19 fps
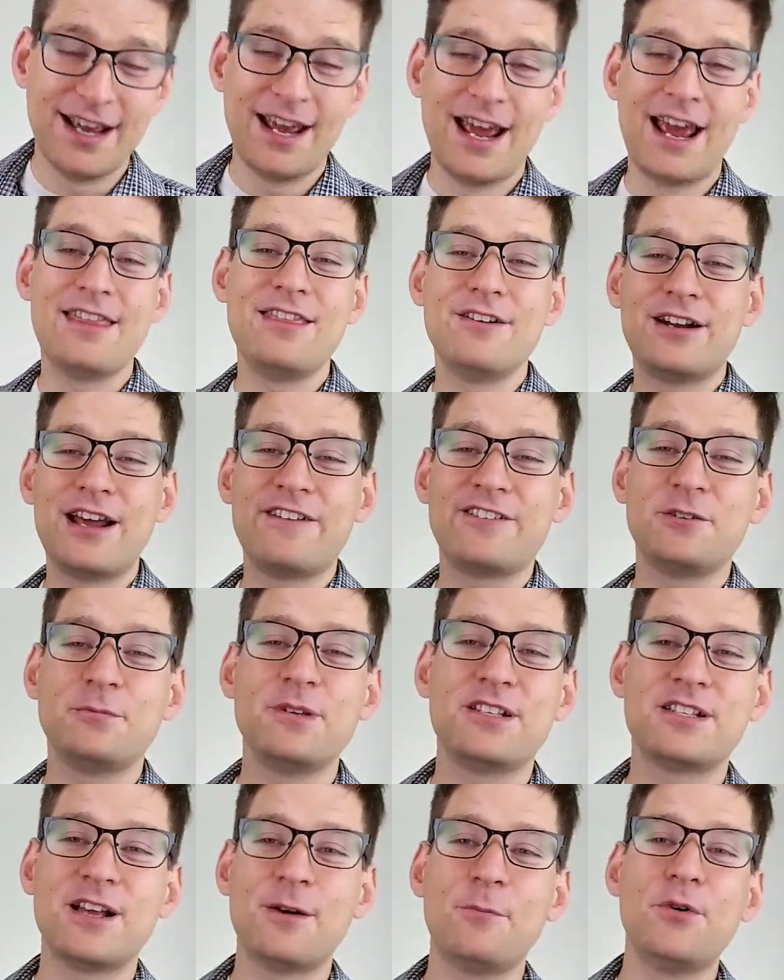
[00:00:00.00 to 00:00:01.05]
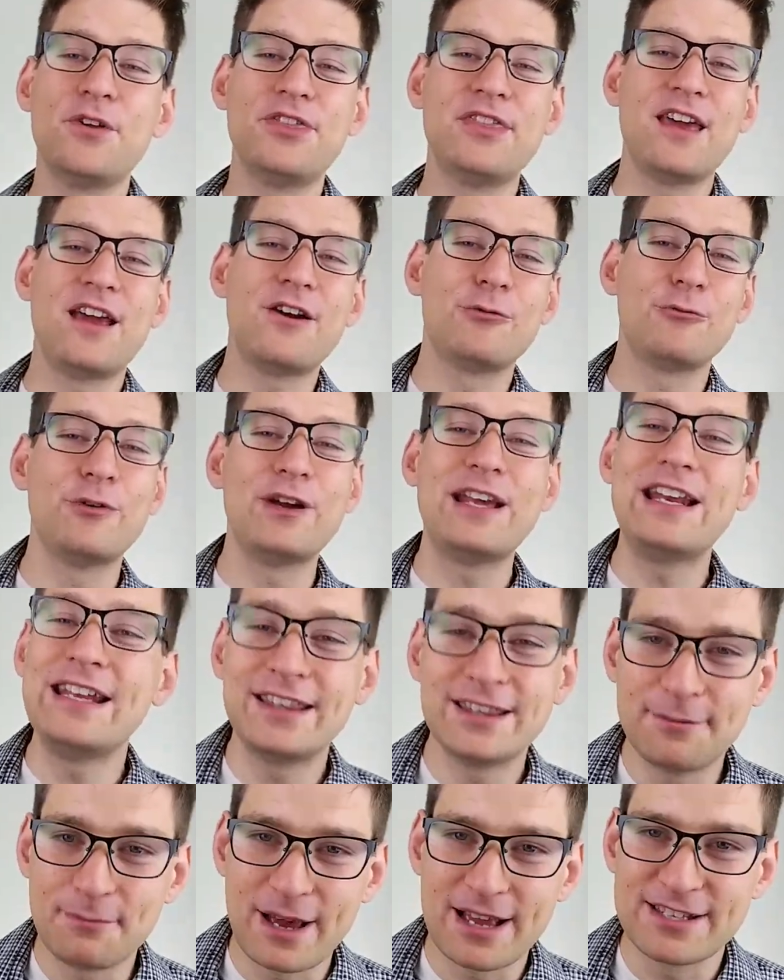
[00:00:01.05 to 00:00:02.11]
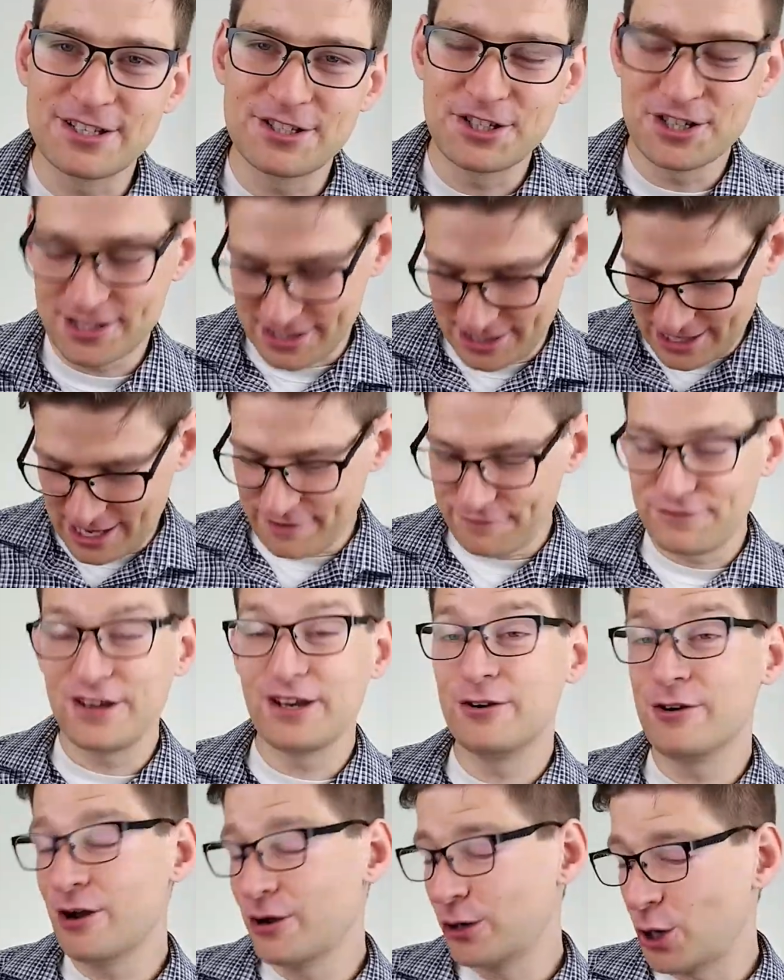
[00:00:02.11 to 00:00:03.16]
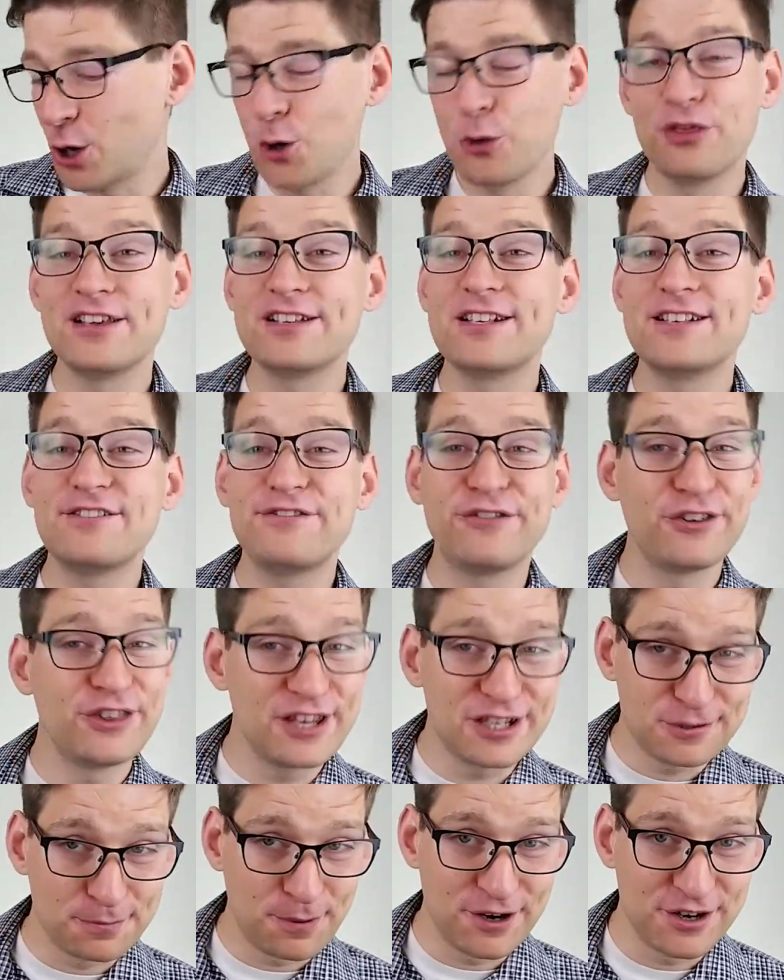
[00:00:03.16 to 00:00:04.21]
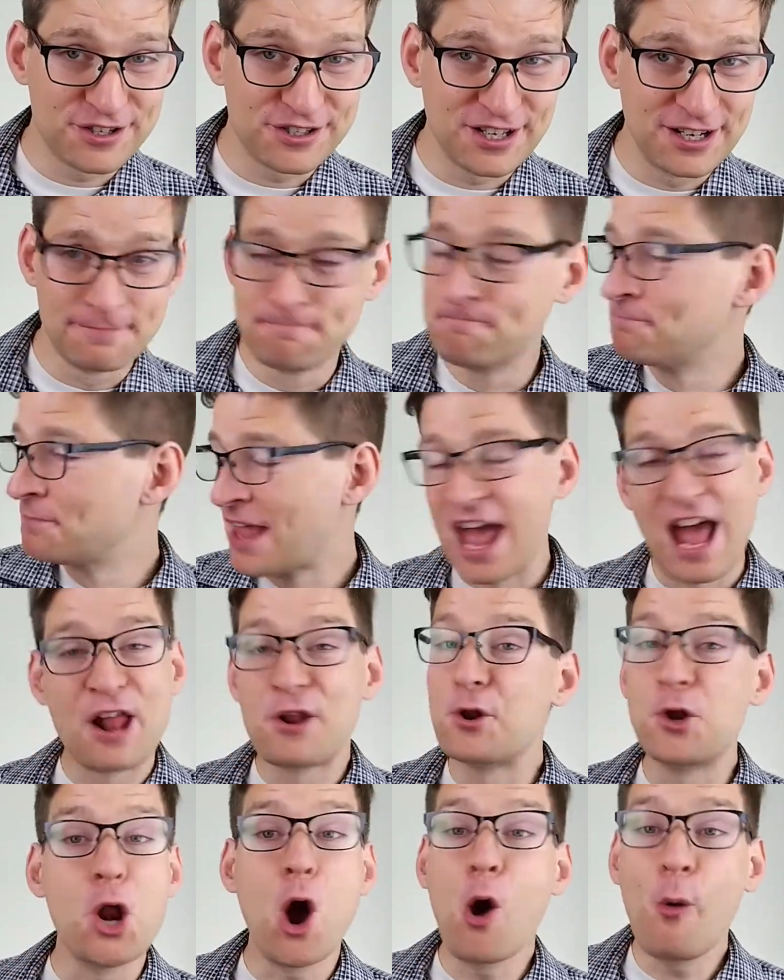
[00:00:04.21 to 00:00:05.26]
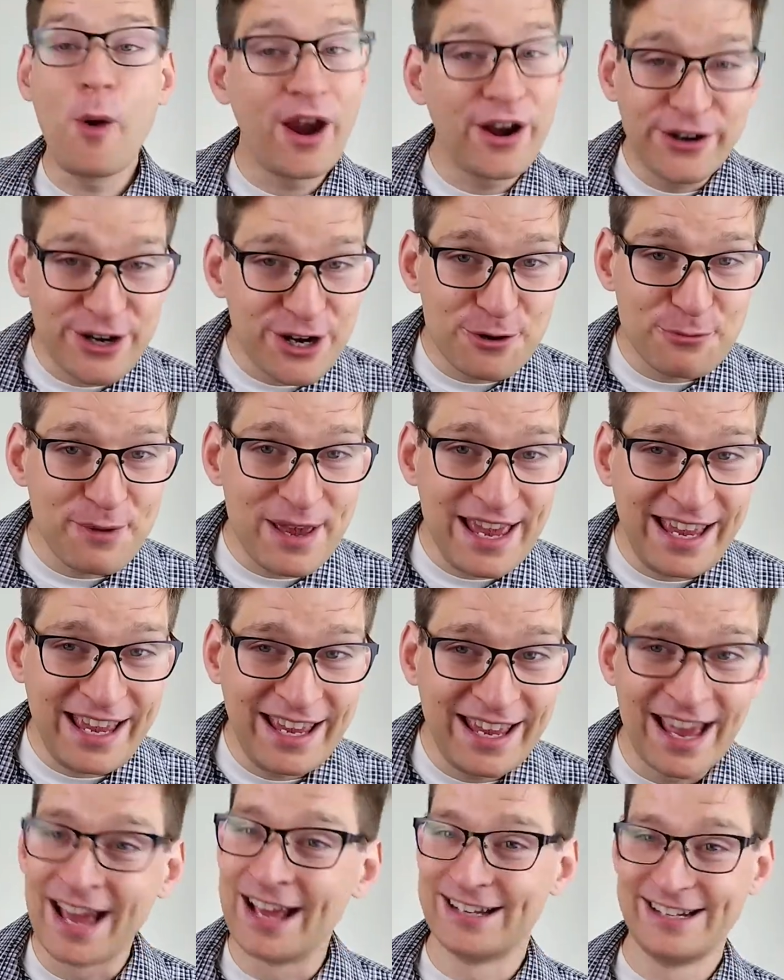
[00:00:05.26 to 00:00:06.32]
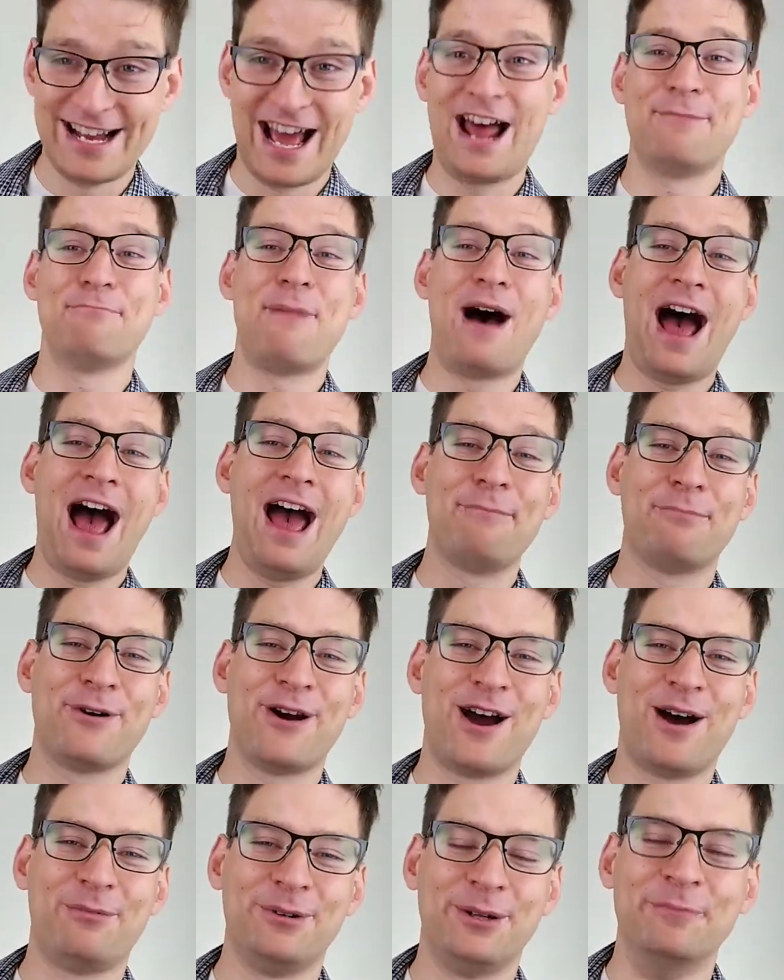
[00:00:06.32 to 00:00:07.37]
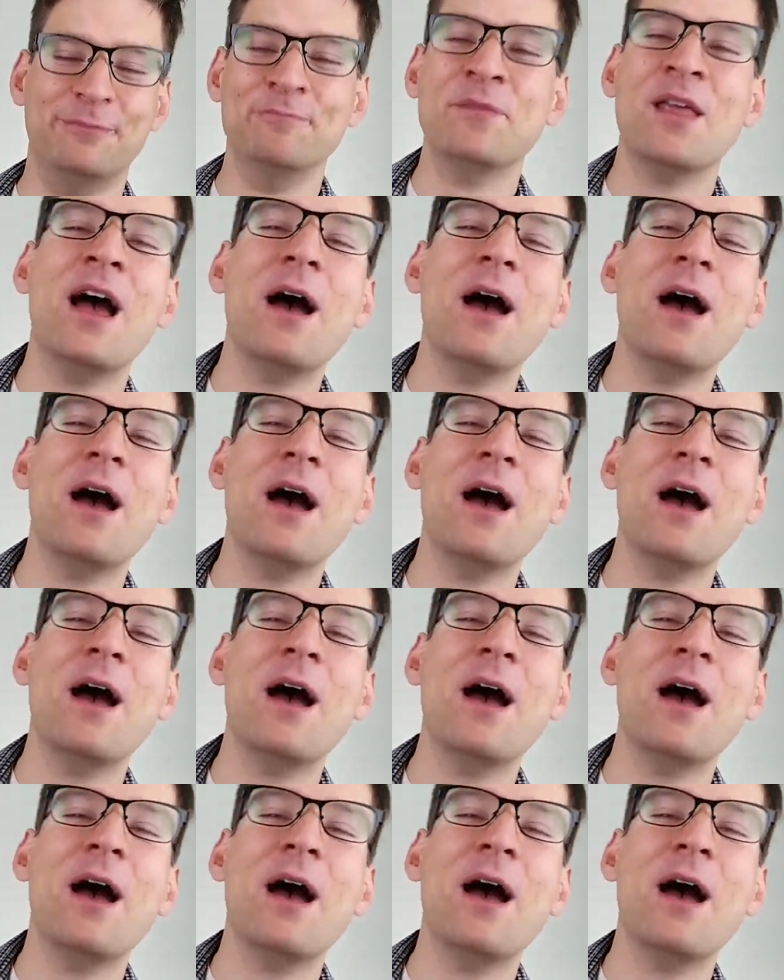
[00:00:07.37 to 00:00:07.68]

And there'd have to be someone there reading the messages and then figure out, oh, this is for this person, nowhere near me, Not my problem.